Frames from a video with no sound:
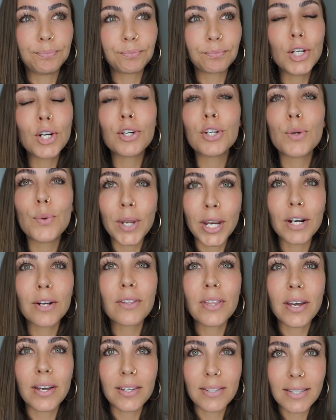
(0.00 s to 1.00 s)
You know, you hear
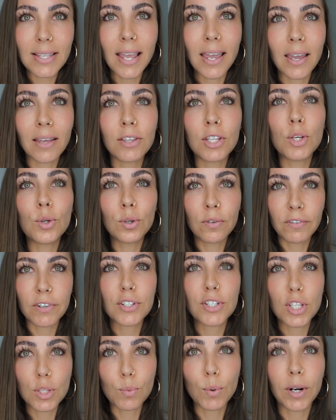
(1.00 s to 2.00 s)
the saying, the universe is